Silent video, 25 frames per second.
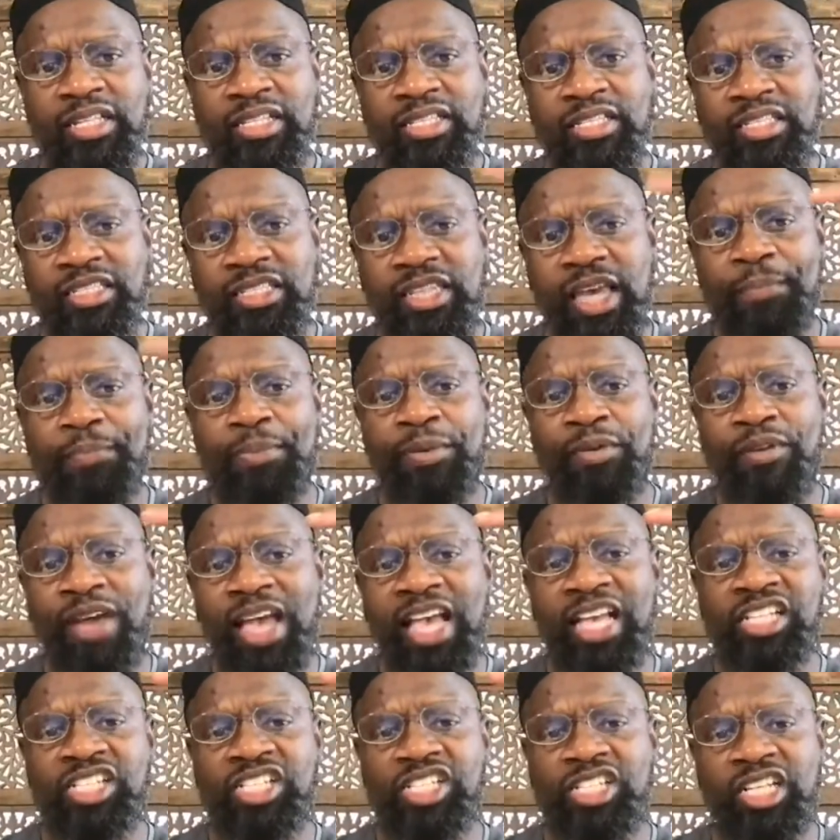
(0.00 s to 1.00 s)

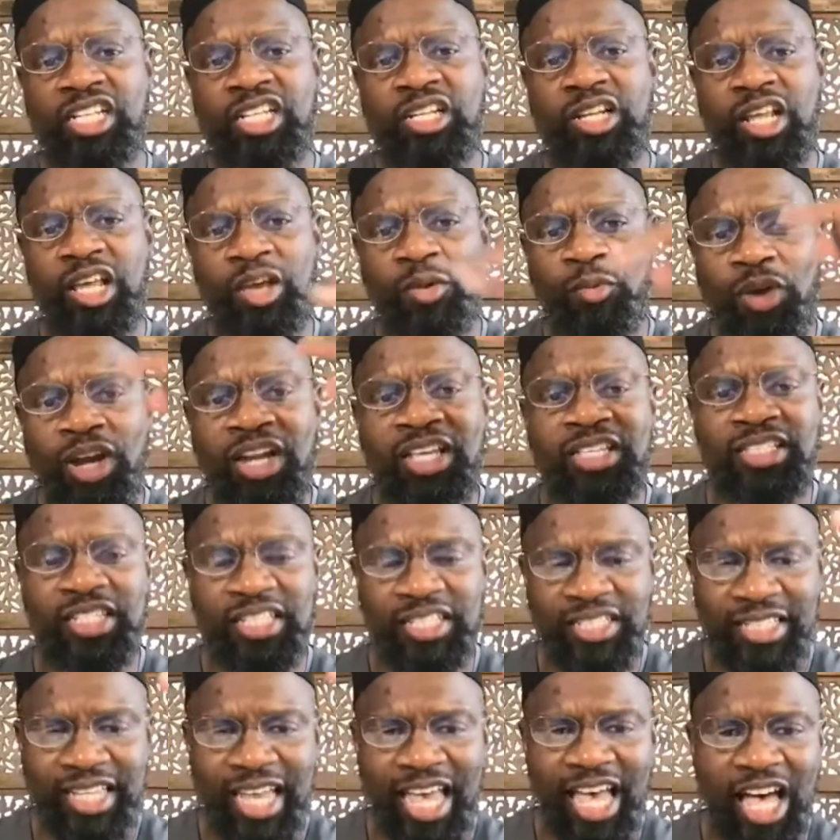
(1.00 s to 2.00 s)
Separation and what is
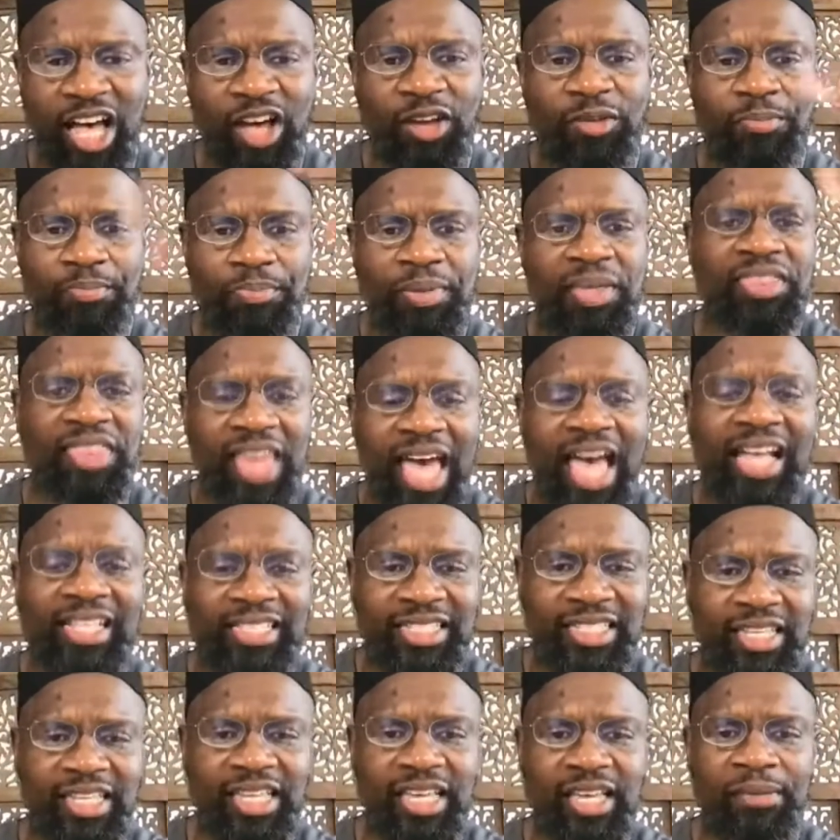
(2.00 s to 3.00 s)
entailed, be
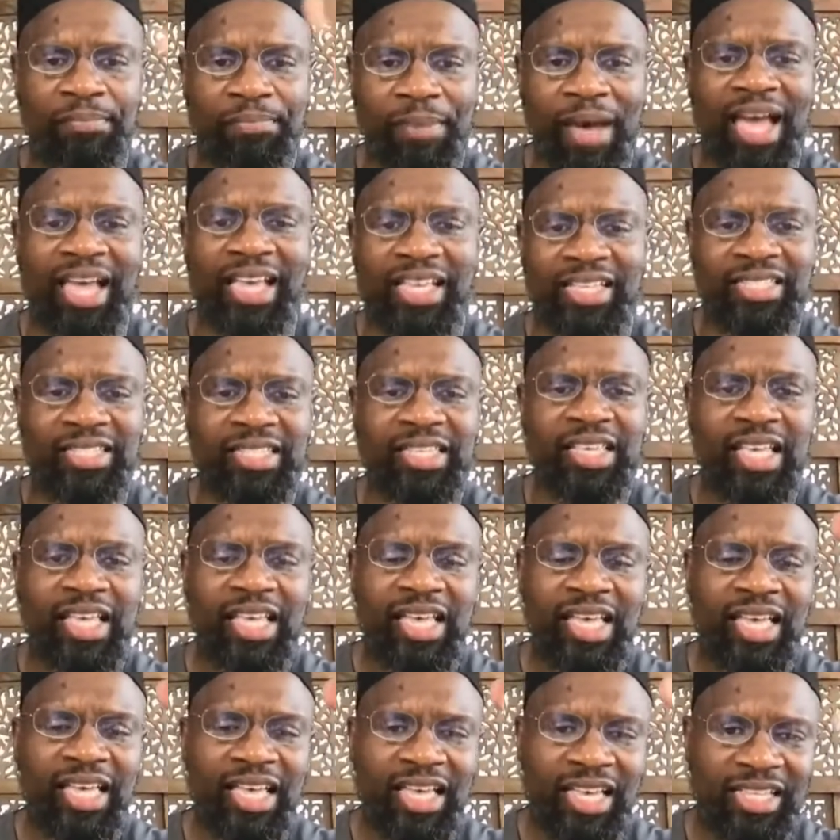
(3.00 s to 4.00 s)
dhatihi, by his
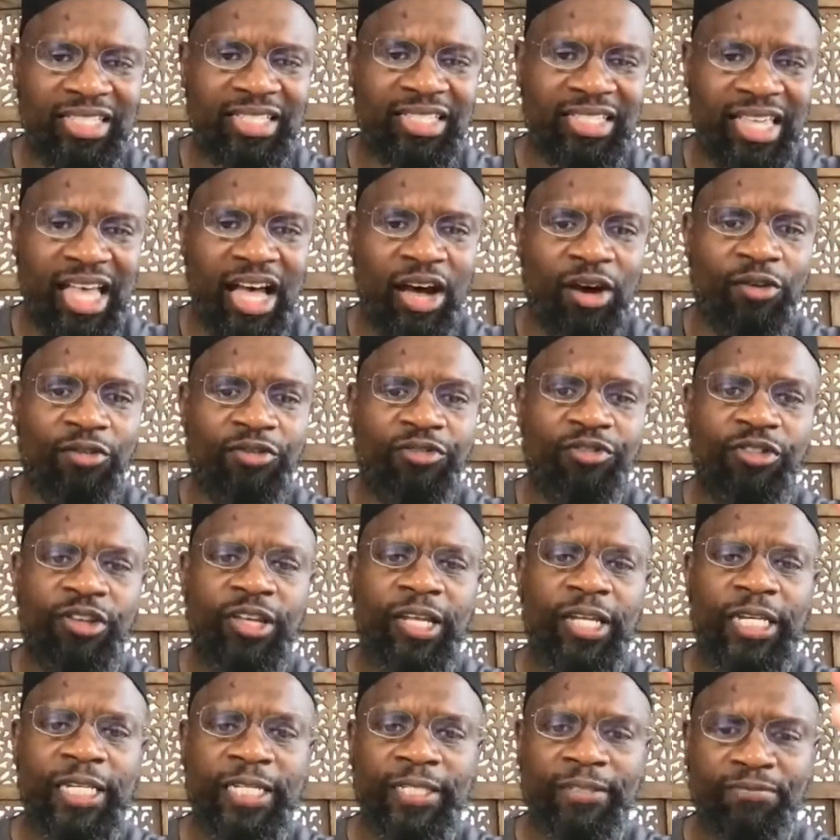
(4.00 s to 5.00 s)
self.
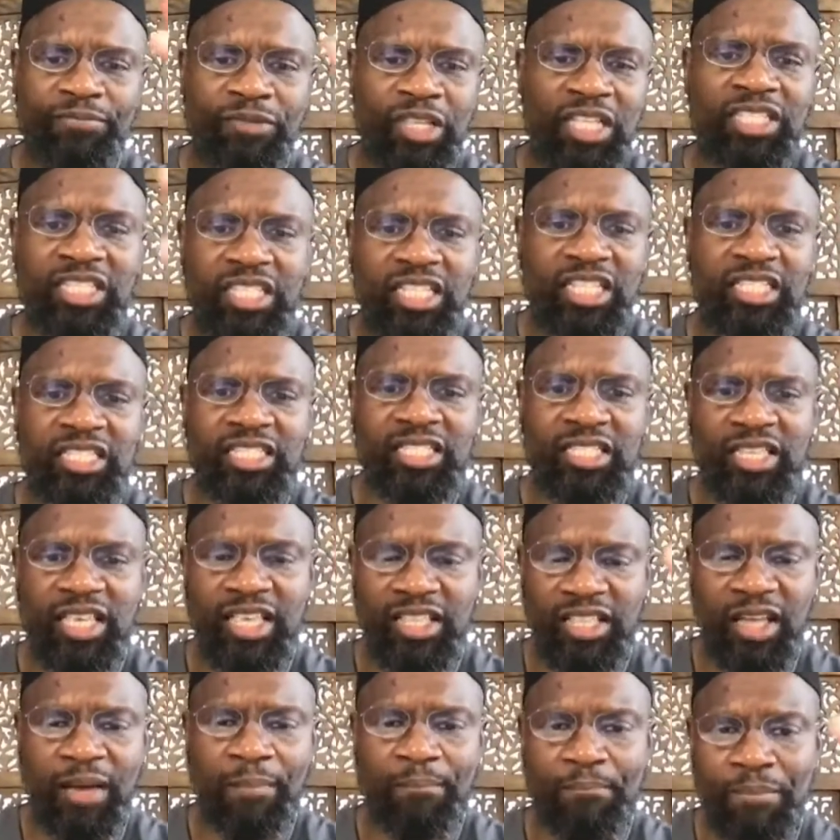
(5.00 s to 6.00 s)
This is
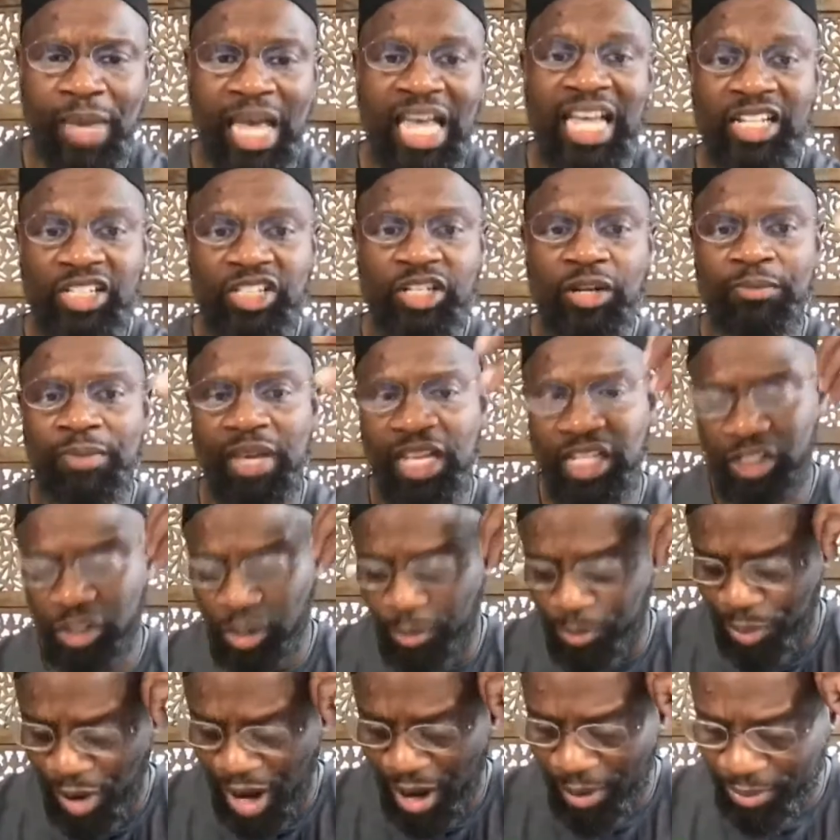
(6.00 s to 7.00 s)
a major,
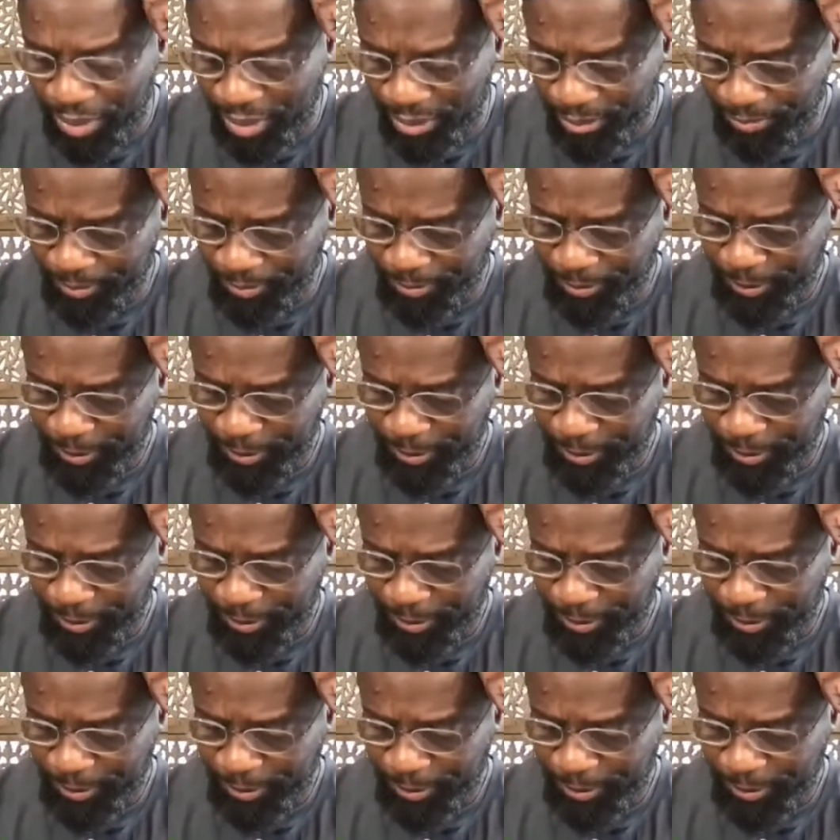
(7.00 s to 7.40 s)
major problem.